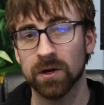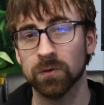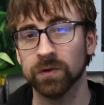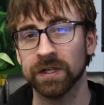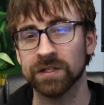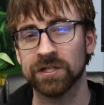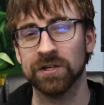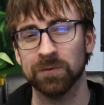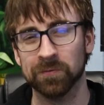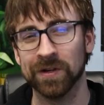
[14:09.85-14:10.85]
only
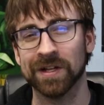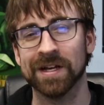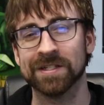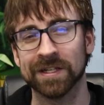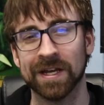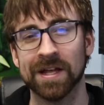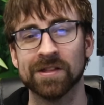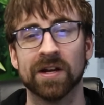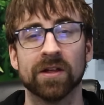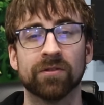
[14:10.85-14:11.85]
to realize again
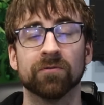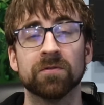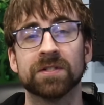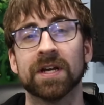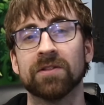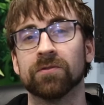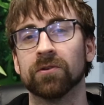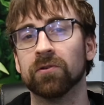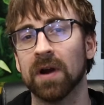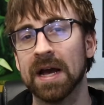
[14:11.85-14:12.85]
that I threw together the
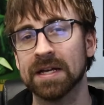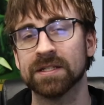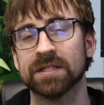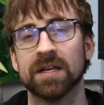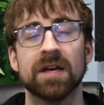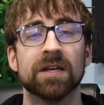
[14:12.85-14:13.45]
grass